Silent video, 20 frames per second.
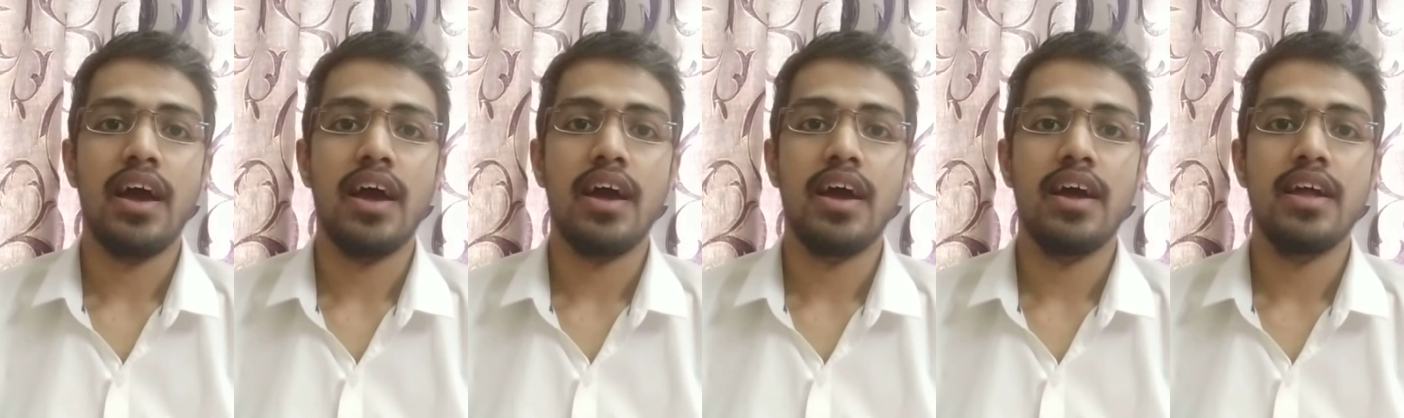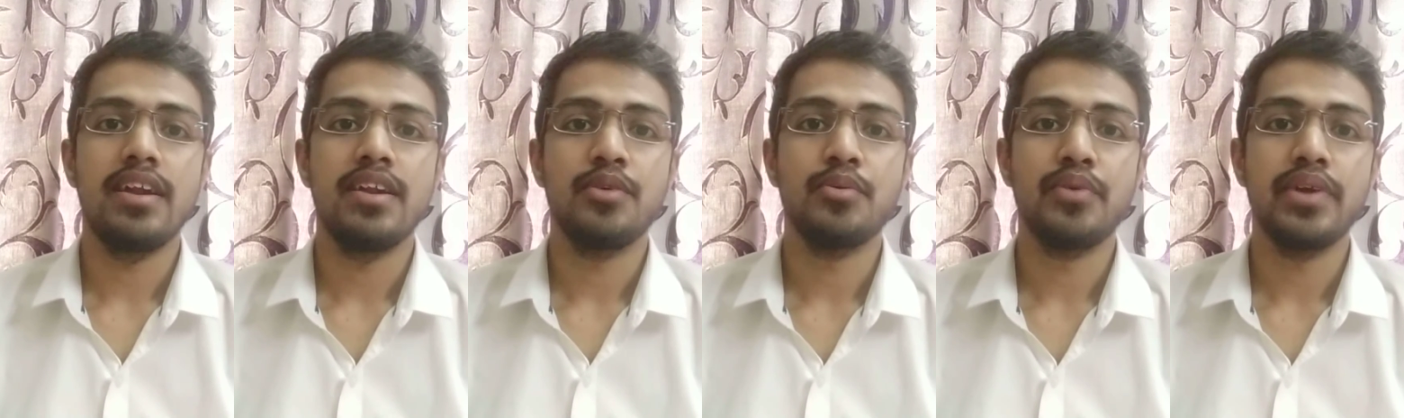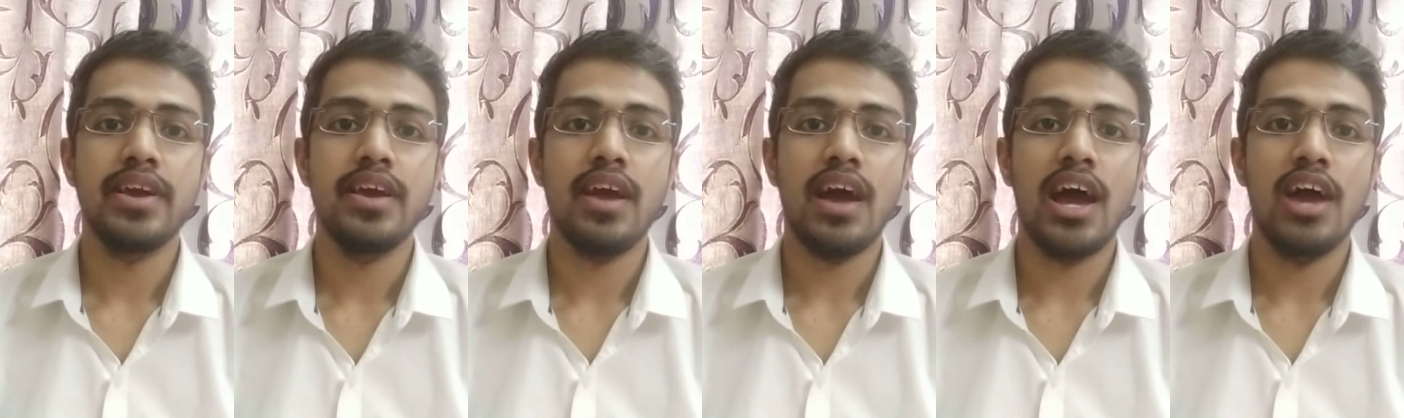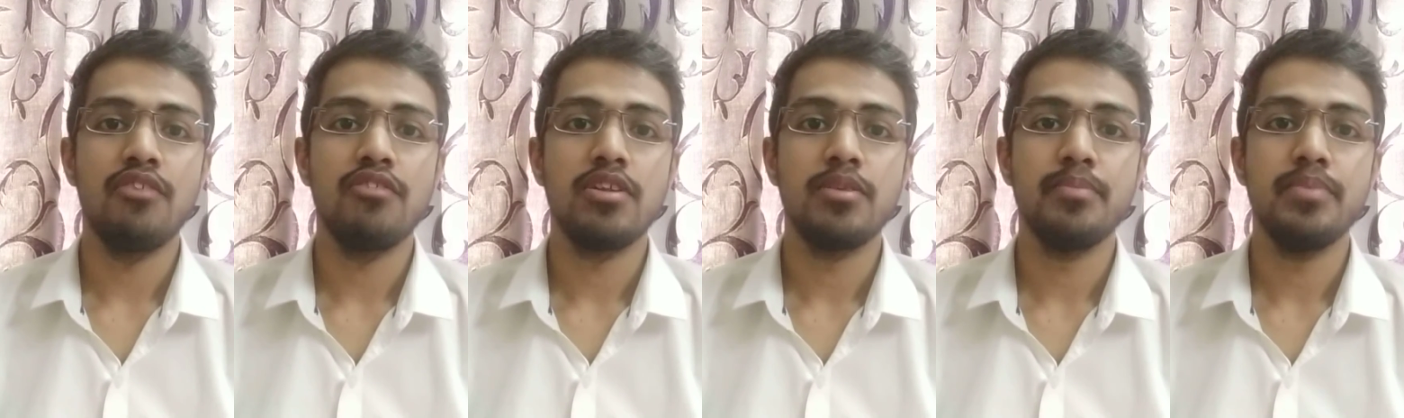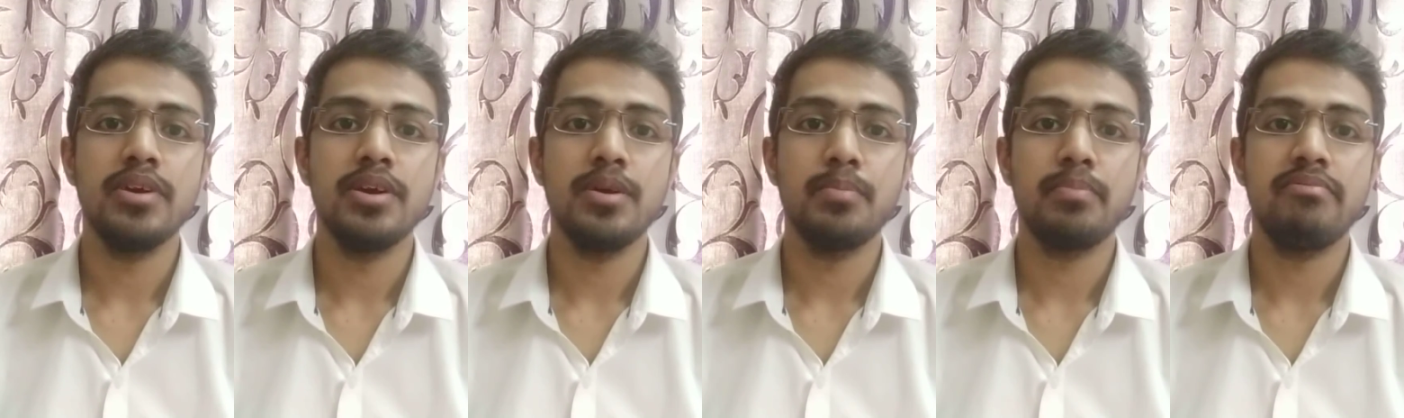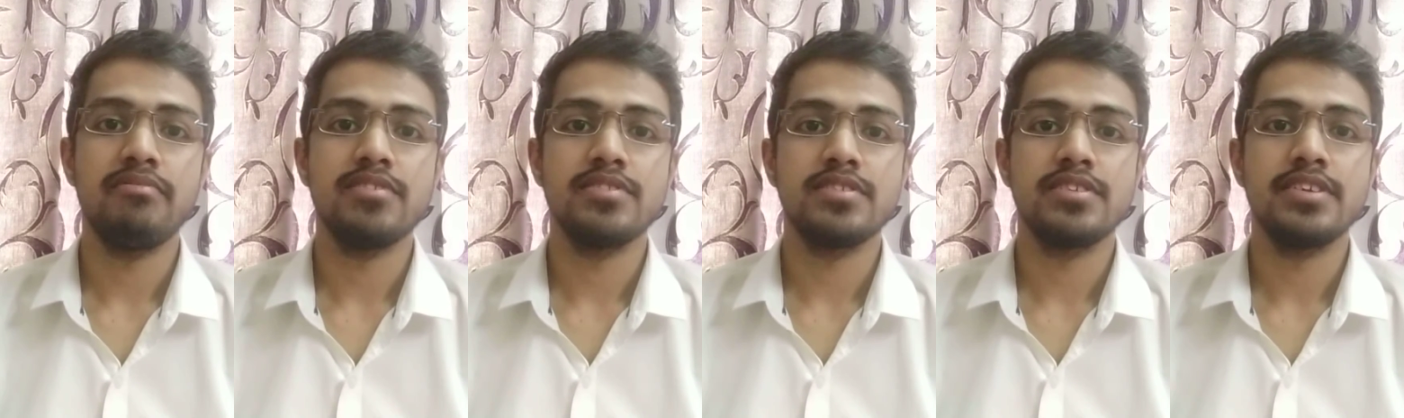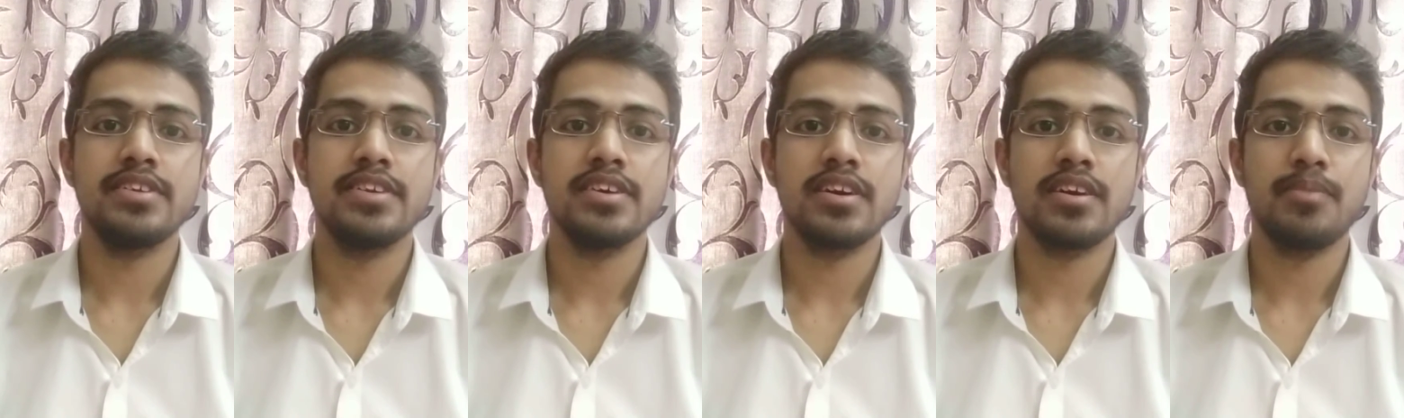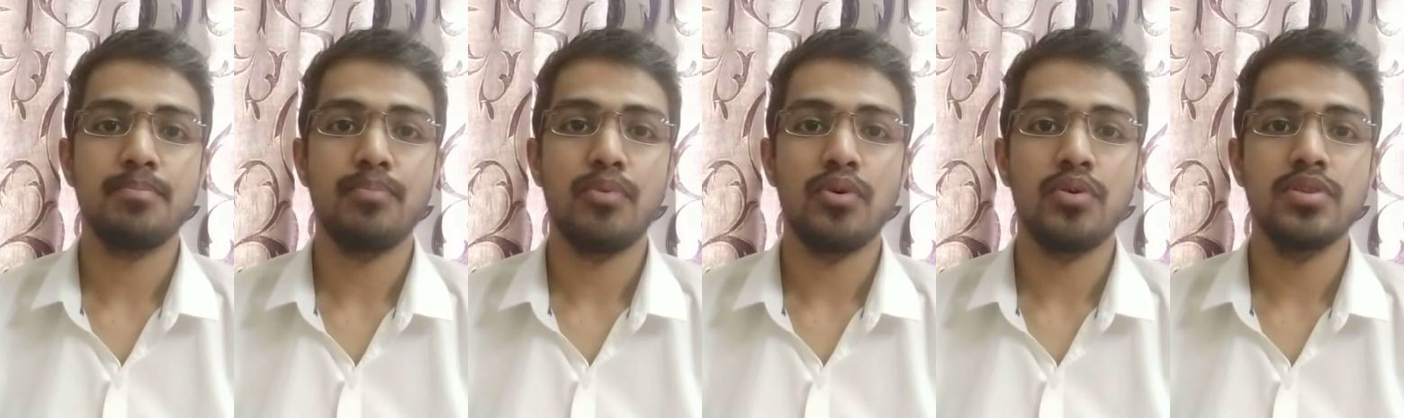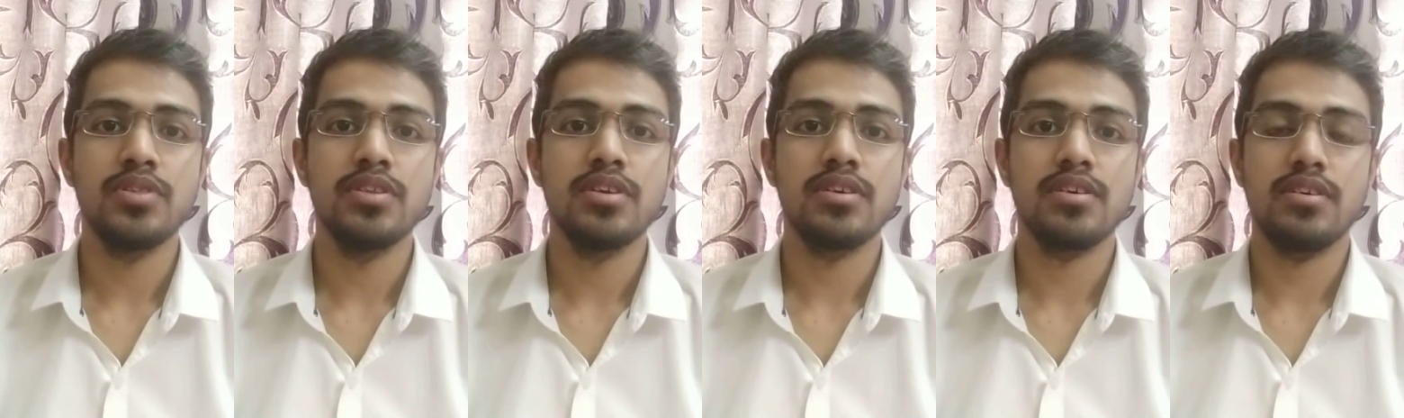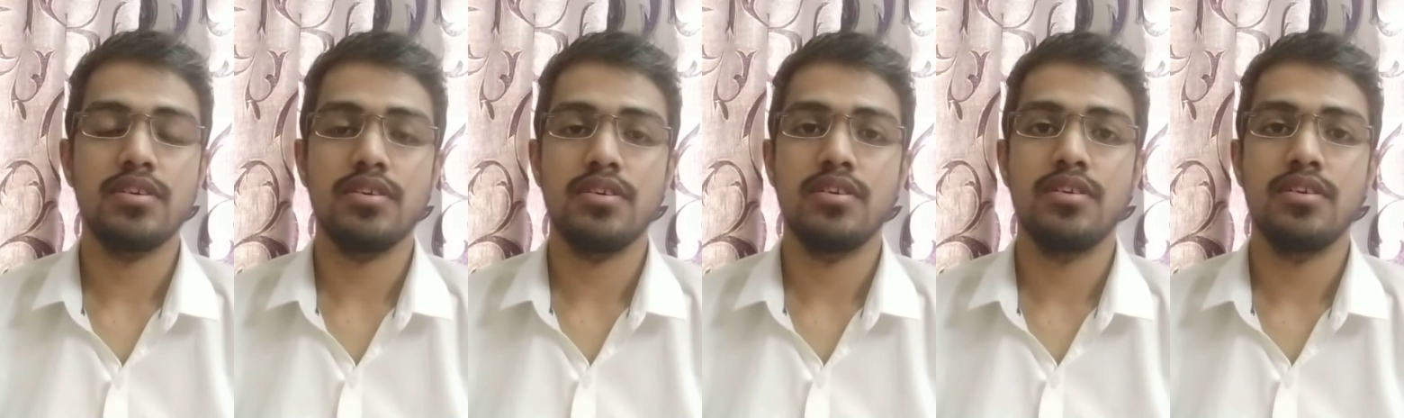and today I will be presenting upon